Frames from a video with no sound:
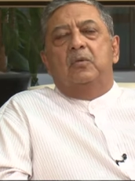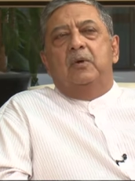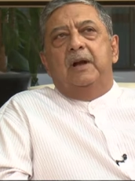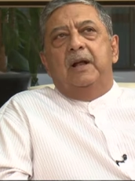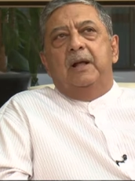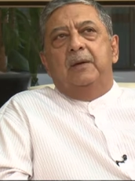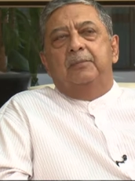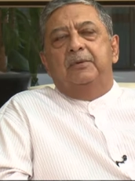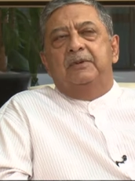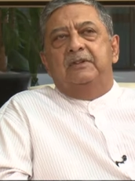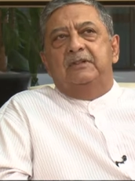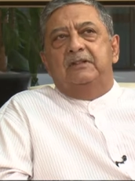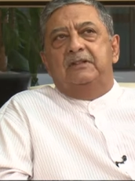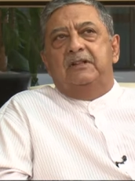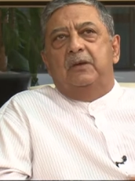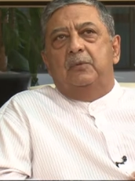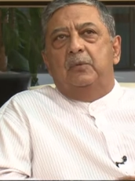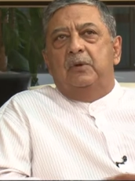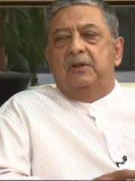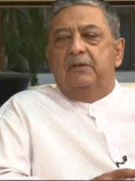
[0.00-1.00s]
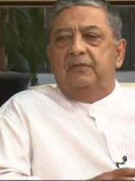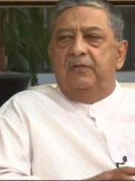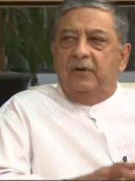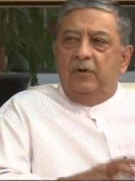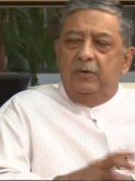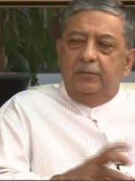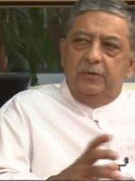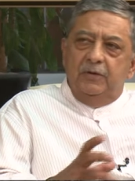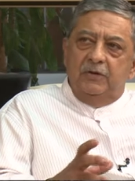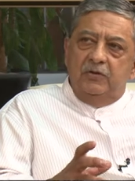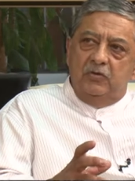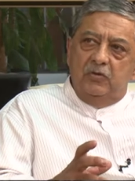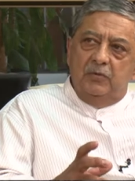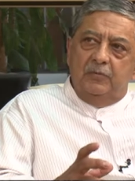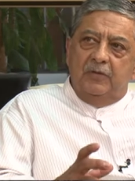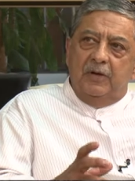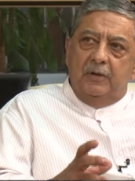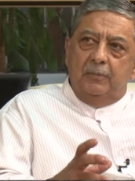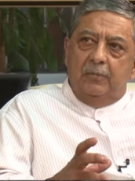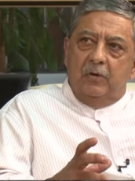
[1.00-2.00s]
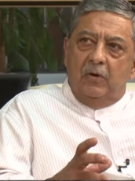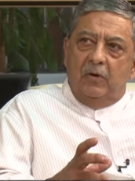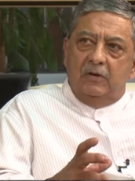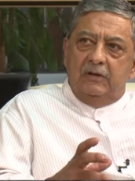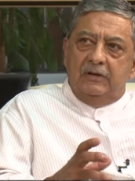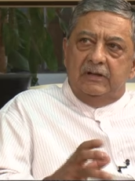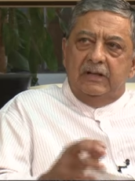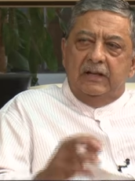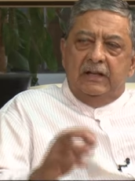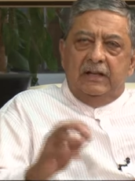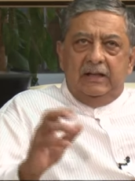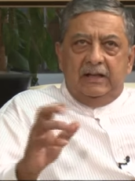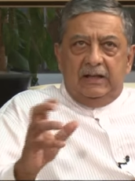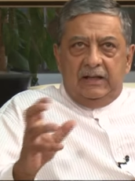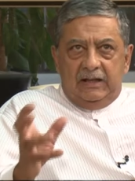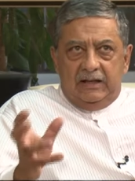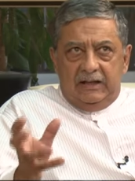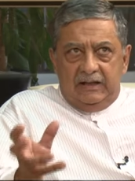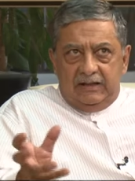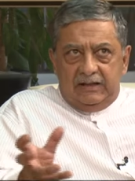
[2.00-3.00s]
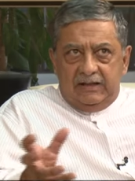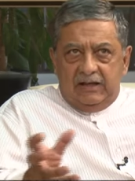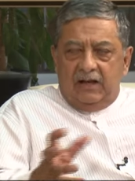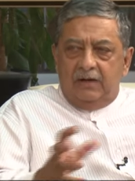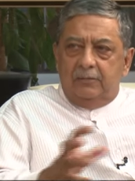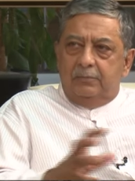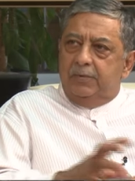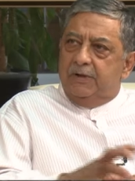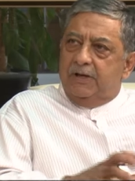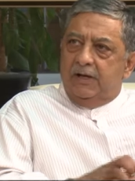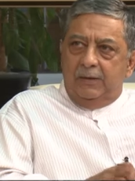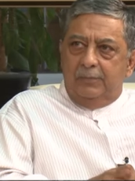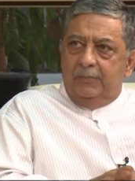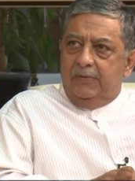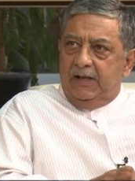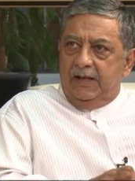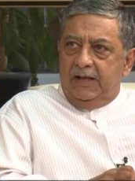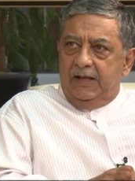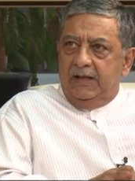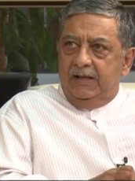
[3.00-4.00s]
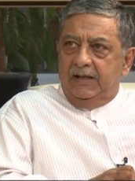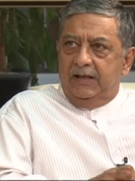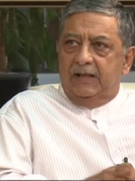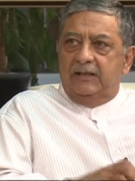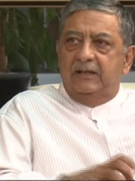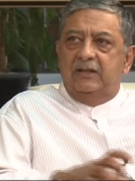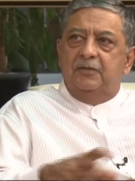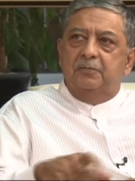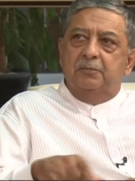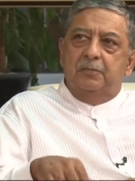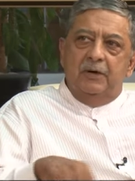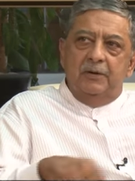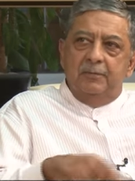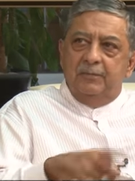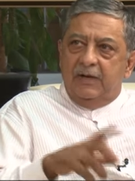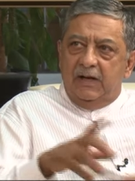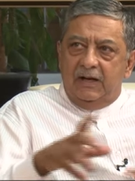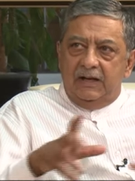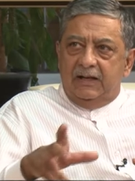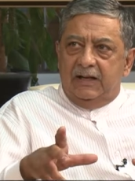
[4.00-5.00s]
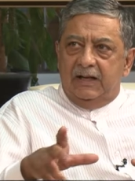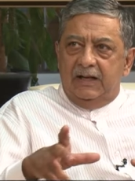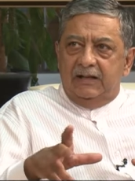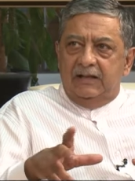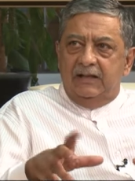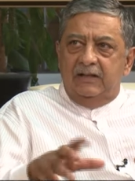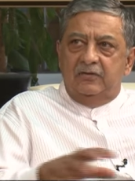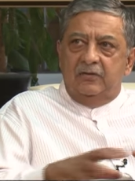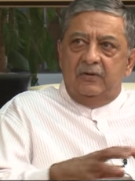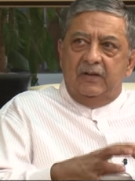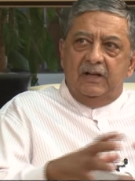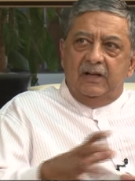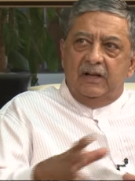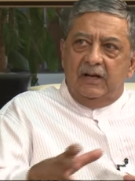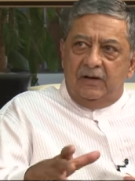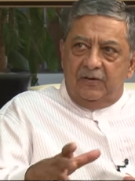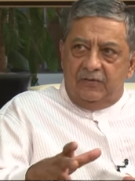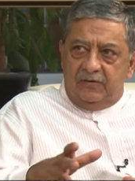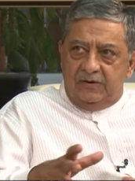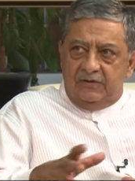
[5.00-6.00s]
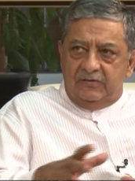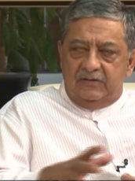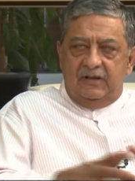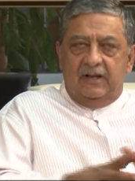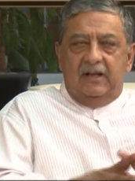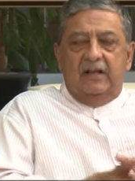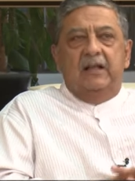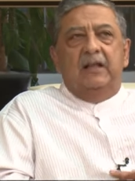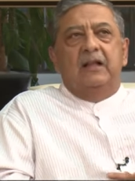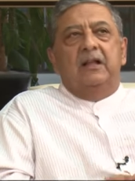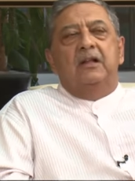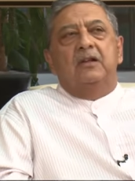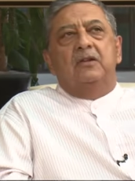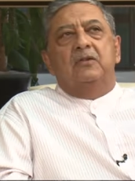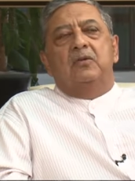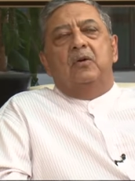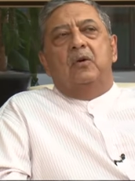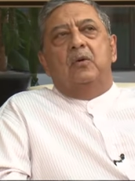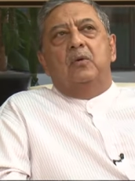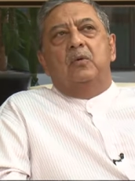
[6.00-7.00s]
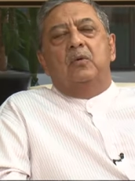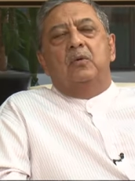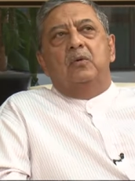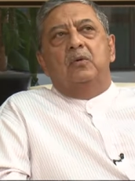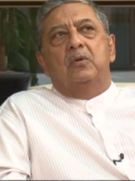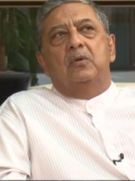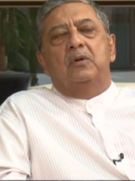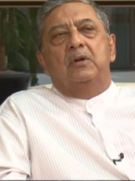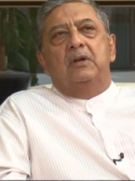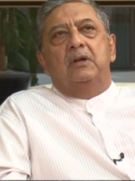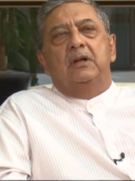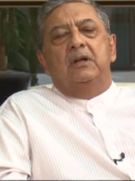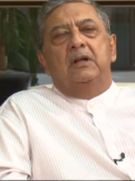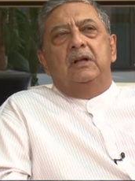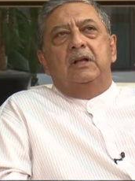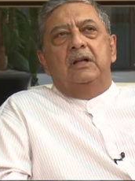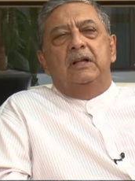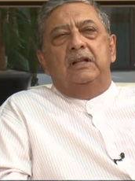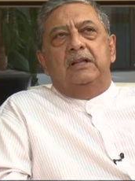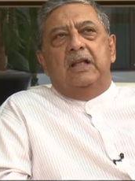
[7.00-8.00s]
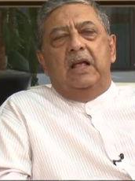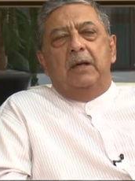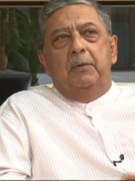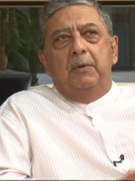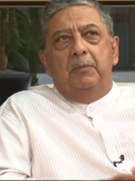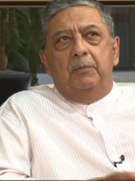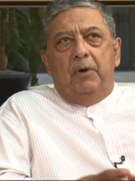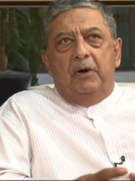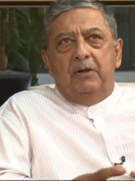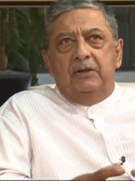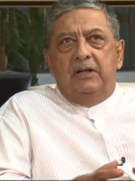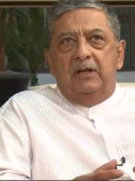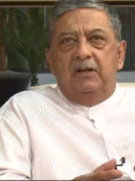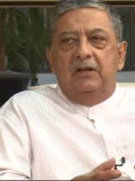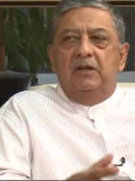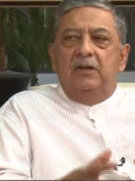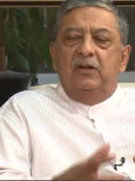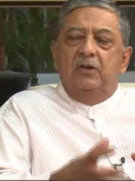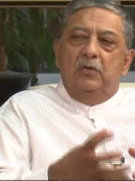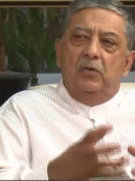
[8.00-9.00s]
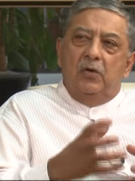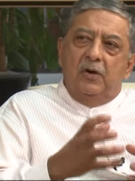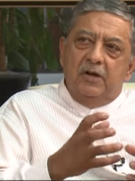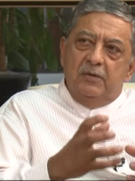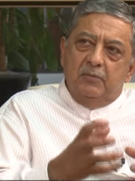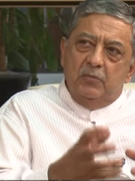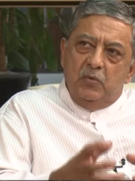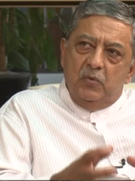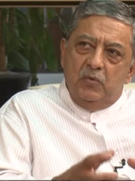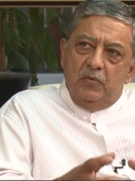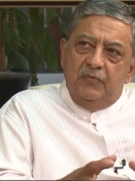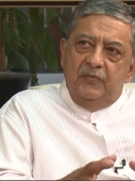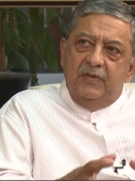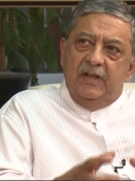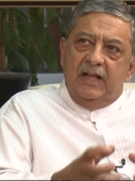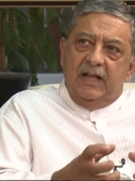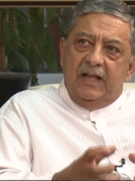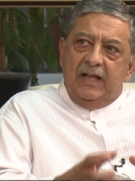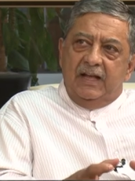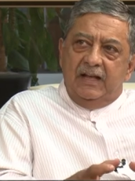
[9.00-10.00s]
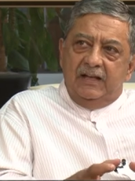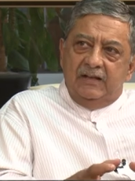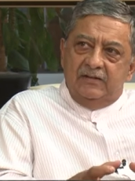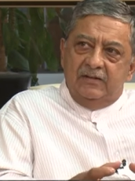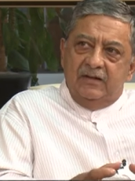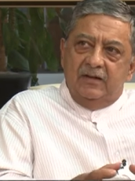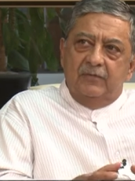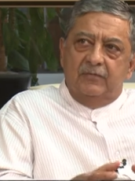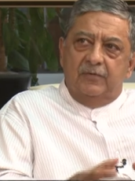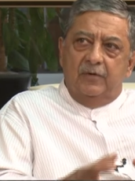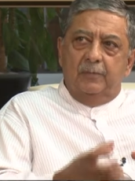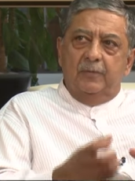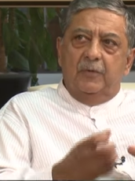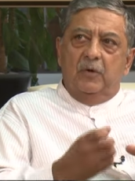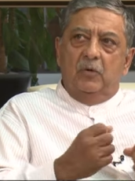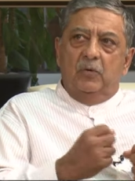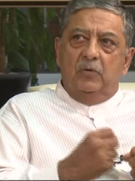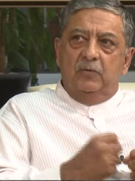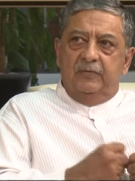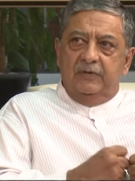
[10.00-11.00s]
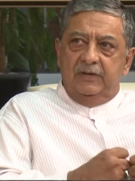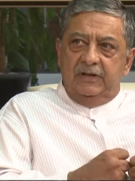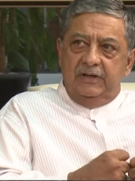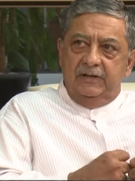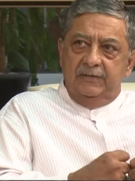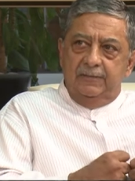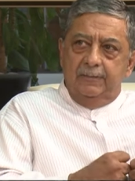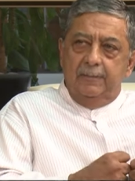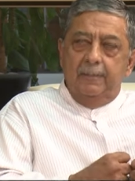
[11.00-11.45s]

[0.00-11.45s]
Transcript: what happens is that when the fallopian tubes are blocked, it can't pick up the egg and the sperm can't get there, so they can't reach there. So it came about that you remove the eggs from the ovary,